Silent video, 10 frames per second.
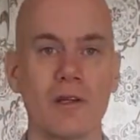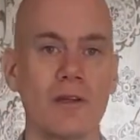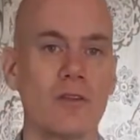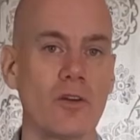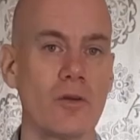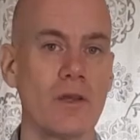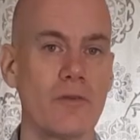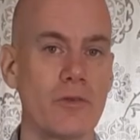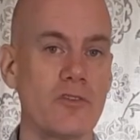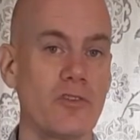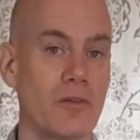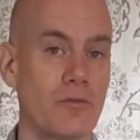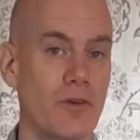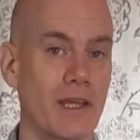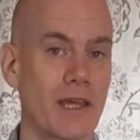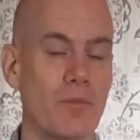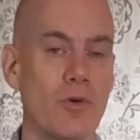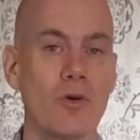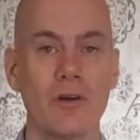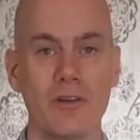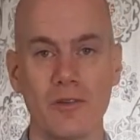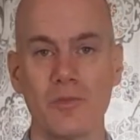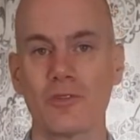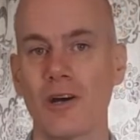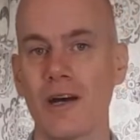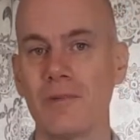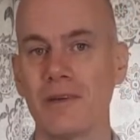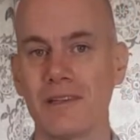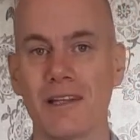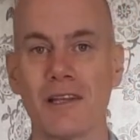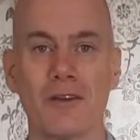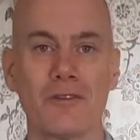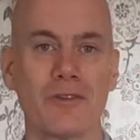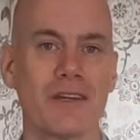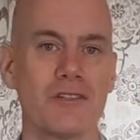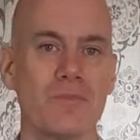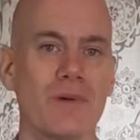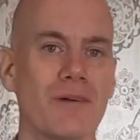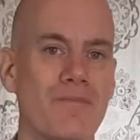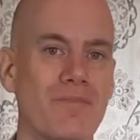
so if you're interested in finding out more, subscribe and ding the notification bell.